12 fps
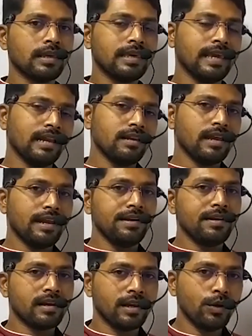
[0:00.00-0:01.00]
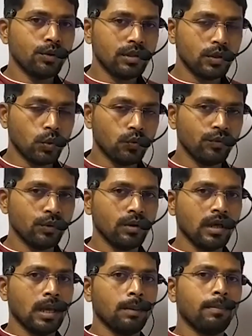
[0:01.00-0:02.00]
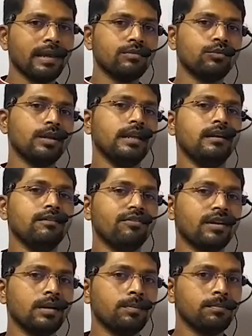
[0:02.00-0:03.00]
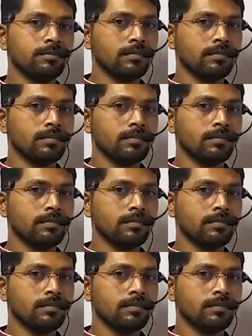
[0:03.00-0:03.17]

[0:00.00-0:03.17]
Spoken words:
can enter into the ovule by three different